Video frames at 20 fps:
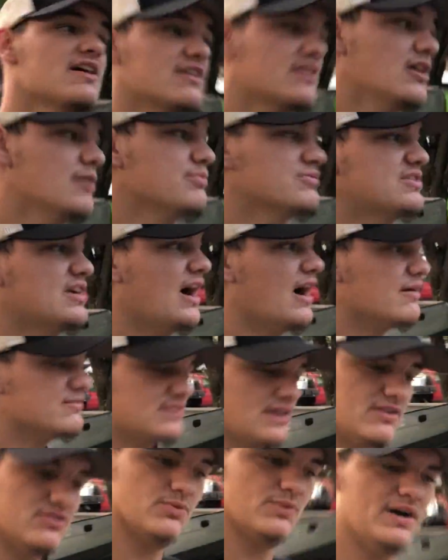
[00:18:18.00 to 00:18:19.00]
a couple times
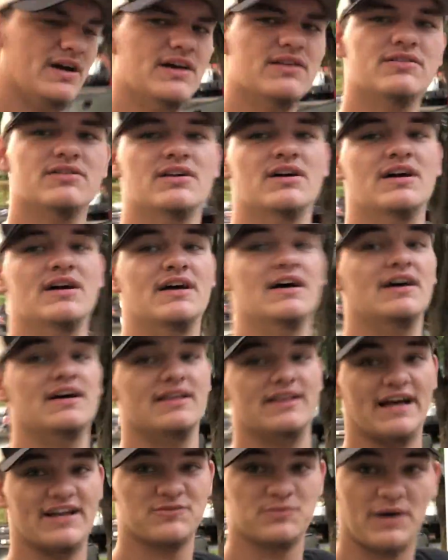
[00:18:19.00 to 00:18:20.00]
out in the weather.
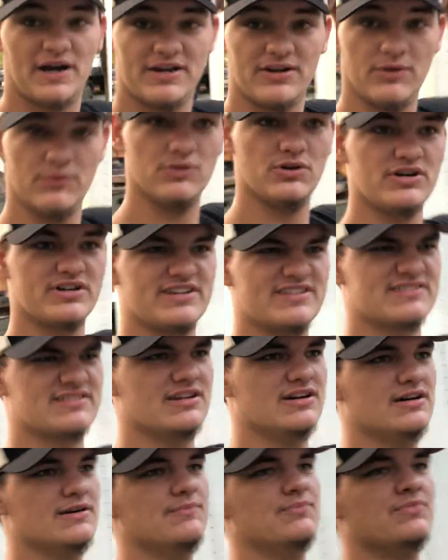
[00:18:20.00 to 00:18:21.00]
That's why it don't look as
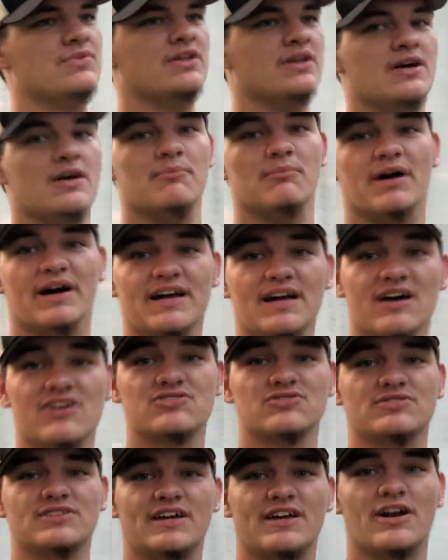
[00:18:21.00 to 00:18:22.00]
good. But he
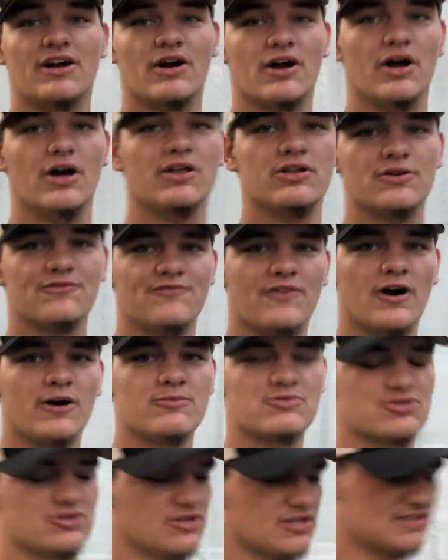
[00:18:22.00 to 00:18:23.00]
also did our other farm
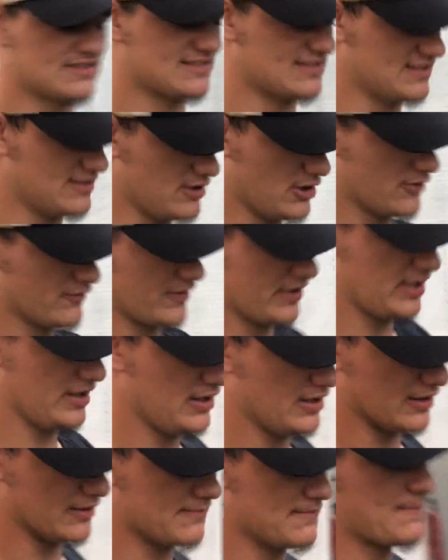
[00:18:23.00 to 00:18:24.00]
truck sitting over
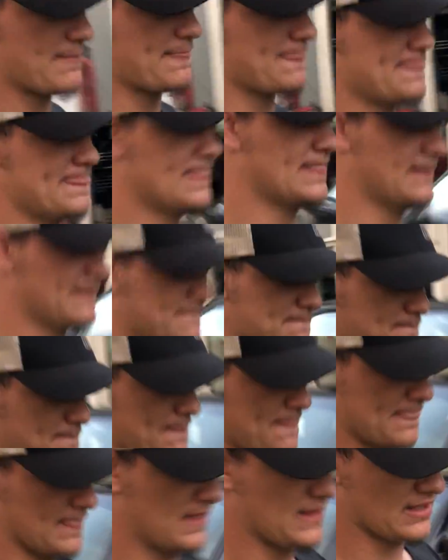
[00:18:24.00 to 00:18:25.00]
here.
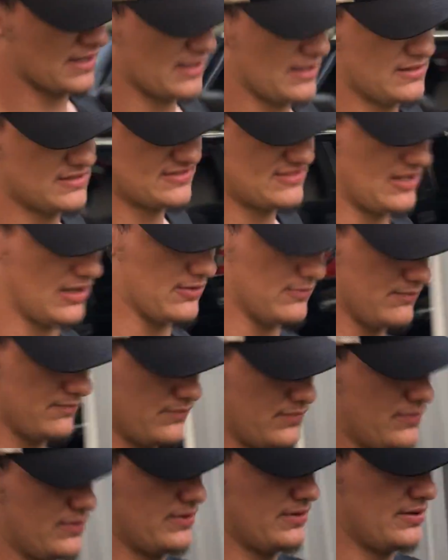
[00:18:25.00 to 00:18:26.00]
So,
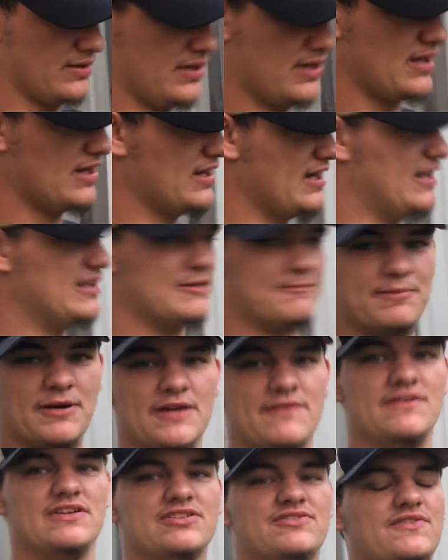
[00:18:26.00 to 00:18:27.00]
in the
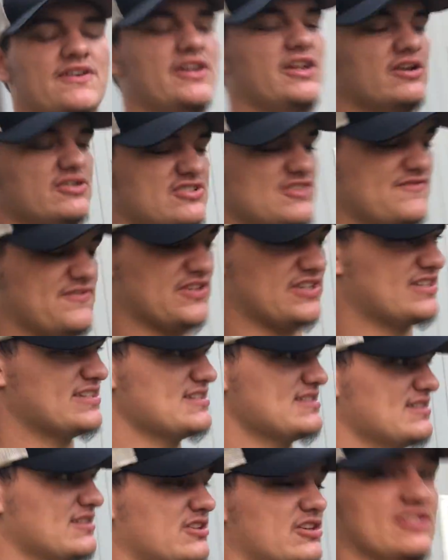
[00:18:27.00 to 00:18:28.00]
previous videos, if
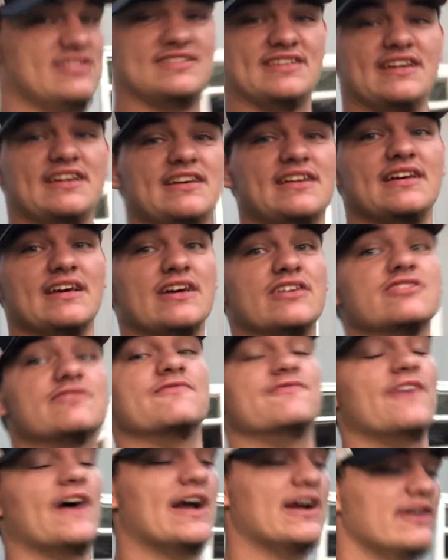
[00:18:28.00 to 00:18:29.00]
you could see, it was
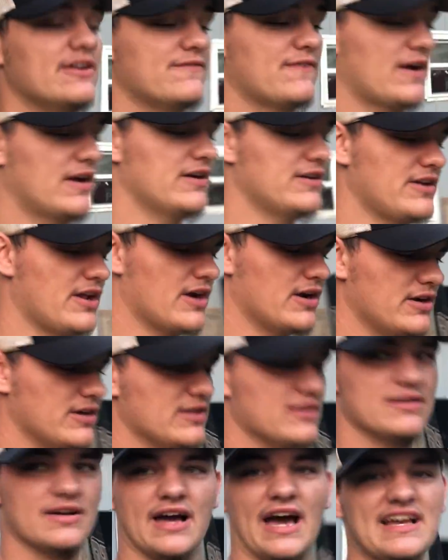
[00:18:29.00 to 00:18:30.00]
very, very dirty.
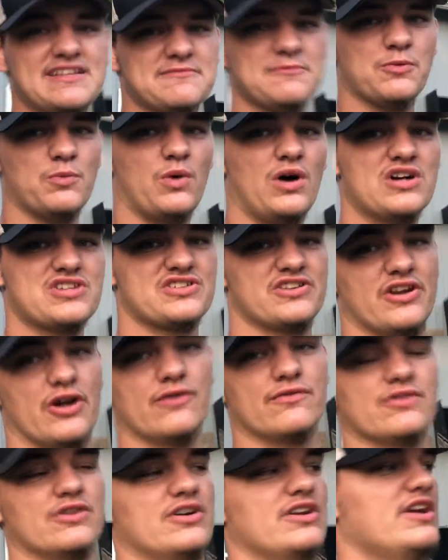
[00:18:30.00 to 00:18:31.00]
Hasn't been washed in
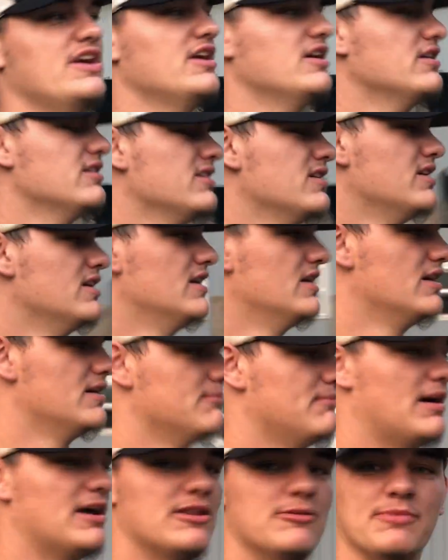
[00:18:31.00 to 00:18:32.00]
over a year,
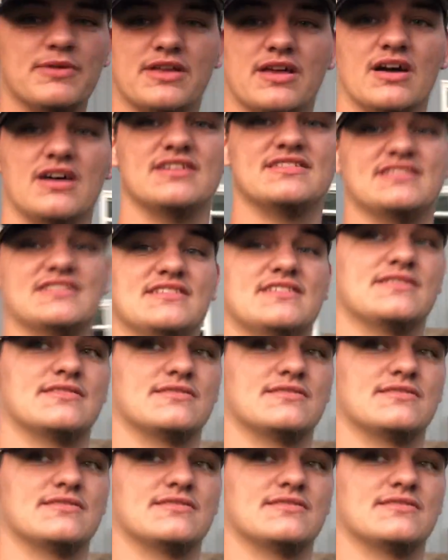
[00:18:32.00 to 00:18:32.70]
mainly because it